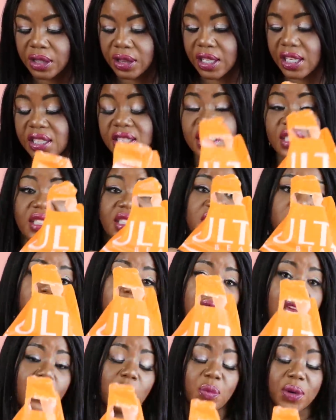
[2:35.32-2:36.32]
This is
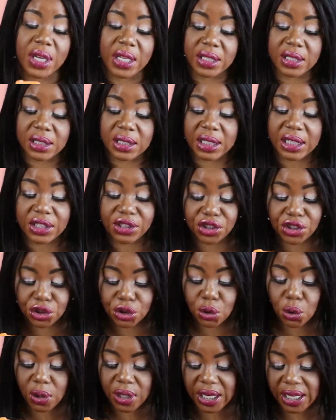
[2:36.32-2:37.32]
what I went in the
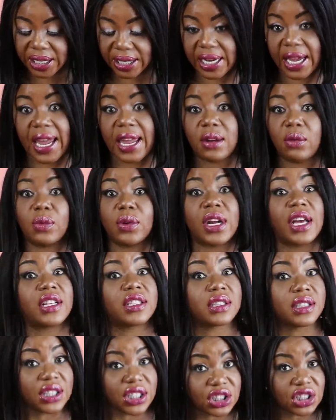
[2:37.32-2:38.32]
store that night when I
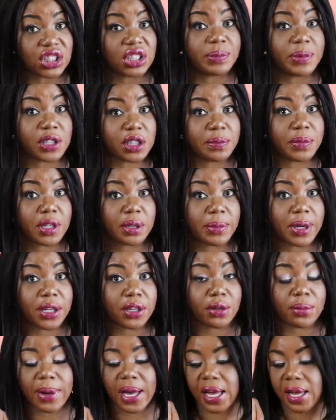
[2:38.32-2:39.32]
was initially supposed to be on my
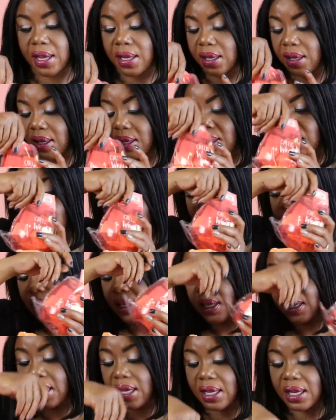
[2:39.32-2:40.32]
no-buy
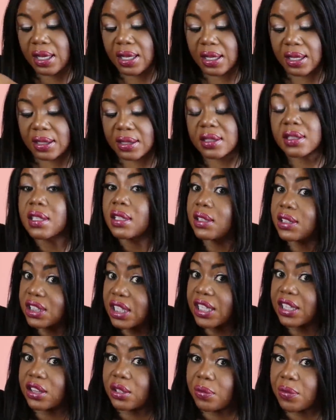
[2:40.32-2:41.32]
to
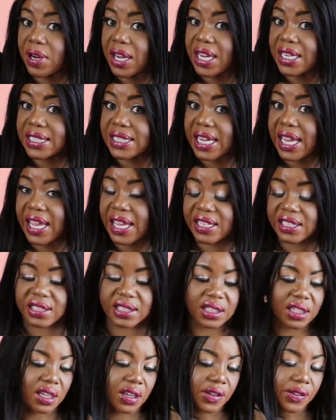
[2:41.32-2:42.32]
check the red tag
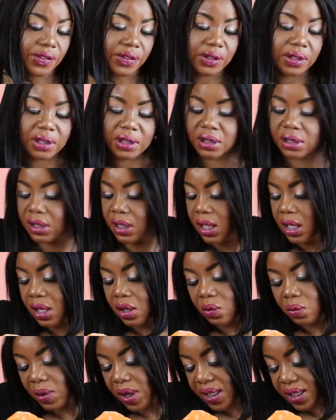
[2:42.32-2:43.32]
stuff.
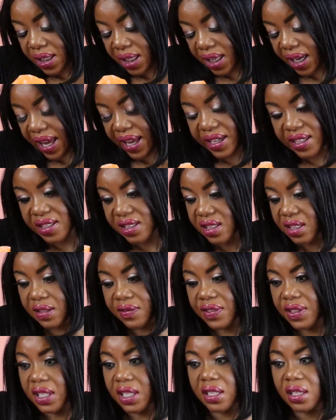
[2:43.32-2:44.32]
Wasn't a lot of
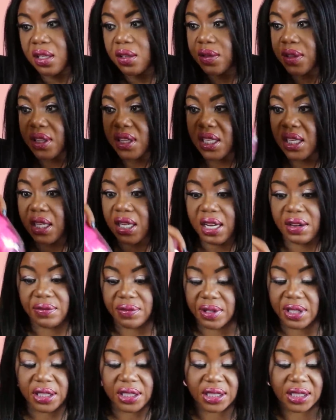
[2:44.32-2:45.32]
stuff there. The only thing I
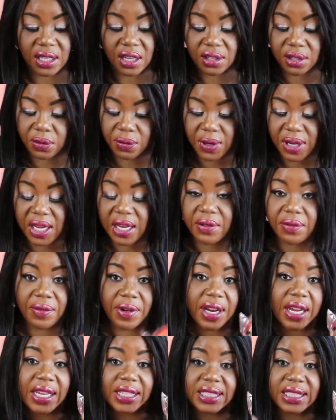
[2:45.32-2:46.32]
really saw in the
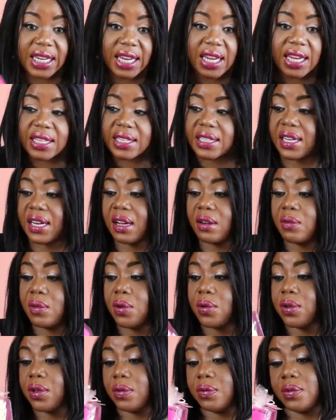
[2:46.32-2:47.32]
red tag that I
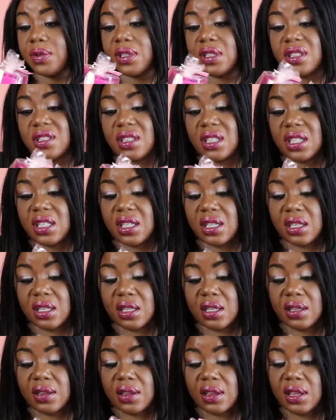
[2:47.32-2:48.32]
wanted was
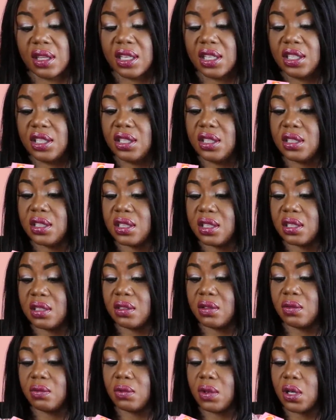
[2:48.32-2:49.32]
uh, these
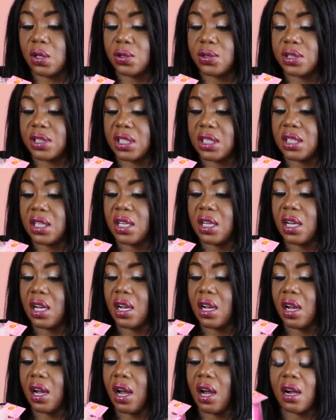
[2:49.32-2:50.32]
Rosie
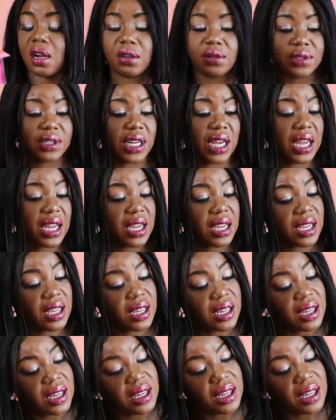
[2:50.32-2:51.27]
All Day